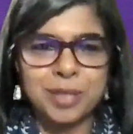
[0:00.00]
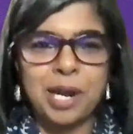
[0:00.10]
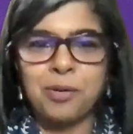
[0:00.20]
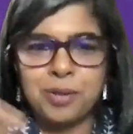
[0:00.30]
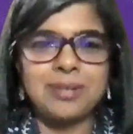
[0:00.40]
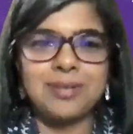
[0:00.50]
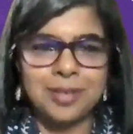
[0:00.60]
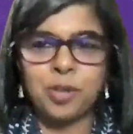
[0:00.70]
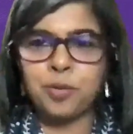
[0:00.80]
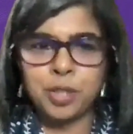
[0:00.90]
without
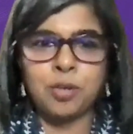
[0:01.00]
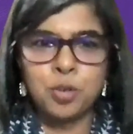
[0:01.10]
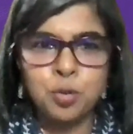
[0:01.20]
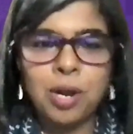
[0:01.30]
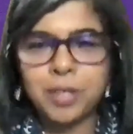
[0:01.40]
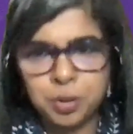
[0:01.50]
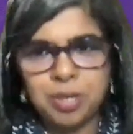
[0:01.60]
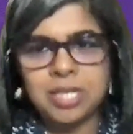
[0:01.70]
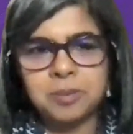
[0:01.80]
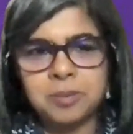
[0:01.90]
you having
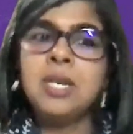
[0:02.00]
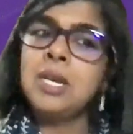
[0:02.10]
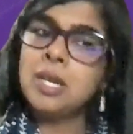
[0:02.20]
to ask me?